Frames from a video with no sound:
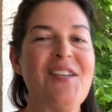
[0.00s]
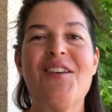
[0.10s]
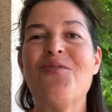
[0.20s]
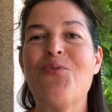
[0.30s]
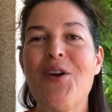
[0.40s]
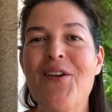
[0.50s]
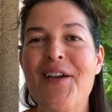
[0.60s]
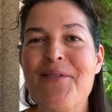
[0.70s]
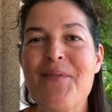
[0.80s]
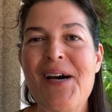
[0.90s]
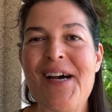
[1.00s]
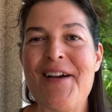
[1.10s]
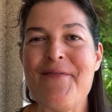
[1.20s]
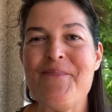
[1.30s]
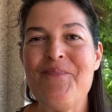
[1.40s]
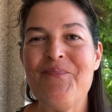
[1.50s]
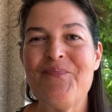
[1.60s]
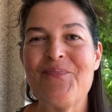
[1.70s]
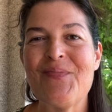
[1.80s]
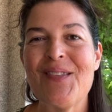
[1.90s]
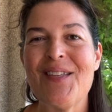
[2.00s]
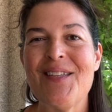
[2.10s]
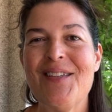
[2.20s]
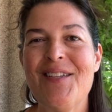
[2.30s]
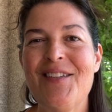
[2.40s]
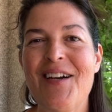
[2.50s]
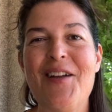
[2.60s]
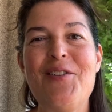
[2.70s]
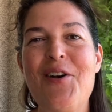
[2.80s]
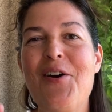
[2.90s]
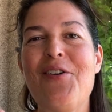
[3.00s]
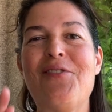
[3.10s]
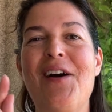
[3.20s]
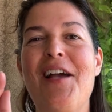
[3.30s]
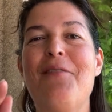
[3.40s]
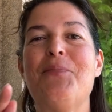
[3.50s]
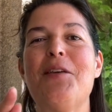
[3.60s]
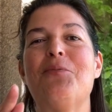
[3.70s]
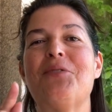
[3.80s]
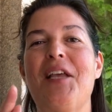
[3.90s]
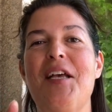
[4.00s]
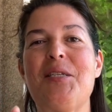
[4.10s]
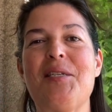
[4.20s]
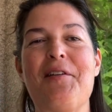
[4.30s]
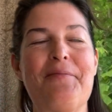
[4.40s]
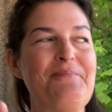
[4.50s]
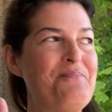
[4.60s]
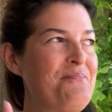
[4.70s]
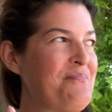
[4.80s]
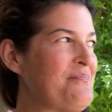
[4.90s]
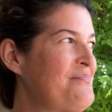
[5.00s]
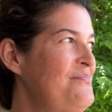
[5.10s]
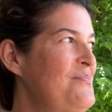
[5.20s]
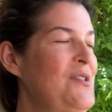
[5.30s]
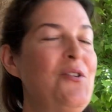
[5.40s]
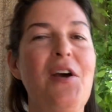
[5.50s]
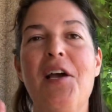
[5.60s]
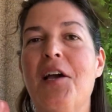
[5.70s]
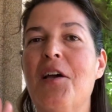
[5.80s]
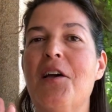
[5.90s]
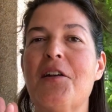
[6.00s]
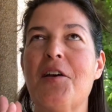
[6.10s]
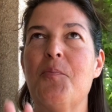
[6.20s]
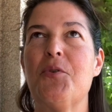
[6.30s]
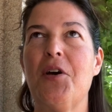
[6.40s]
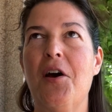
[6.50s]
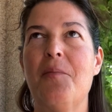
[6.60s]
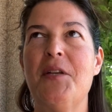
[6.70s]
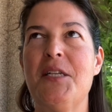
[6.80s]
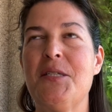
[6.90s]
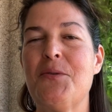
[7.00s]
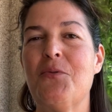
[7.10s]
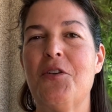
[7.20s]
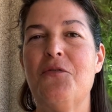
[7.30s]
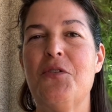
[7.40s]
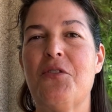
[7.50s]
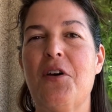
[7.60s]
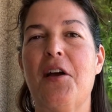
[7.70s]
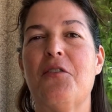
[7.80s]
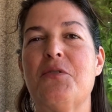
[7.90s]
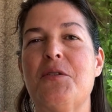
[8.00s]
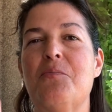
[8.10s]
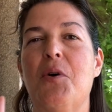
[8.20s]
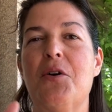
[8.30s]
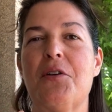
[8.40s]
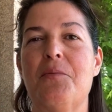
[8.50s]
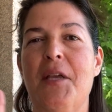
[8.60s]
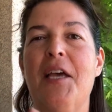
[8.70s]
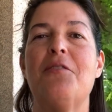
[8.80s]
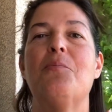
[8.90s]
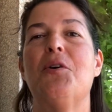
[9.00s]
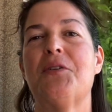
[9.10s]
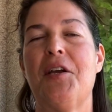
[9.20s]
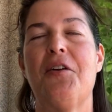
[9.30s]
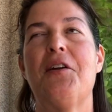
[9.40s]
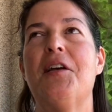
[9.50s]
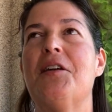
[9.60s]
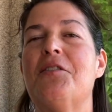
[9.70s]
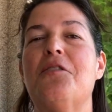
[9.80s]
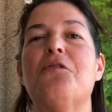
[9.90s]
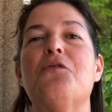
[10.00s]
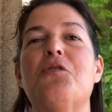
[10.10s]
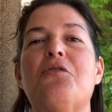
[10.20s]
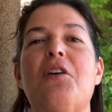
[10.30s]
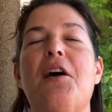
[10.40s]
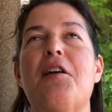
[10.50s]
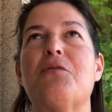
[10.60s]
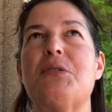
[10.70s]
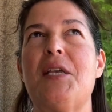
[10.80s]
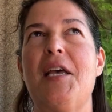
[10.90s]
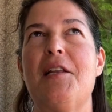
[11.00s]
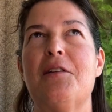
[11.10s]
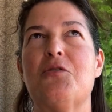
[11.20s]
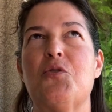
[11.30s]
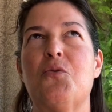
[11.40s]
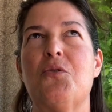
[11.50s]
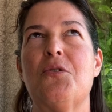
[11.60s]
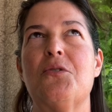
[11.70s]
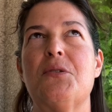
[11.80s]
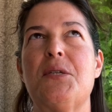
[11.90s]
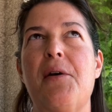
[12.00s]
Where am I? I know I had people guessing. I had a couple comments. One of you thought I was going to be heading to Bulgaria. Another of you thought I was heading towards,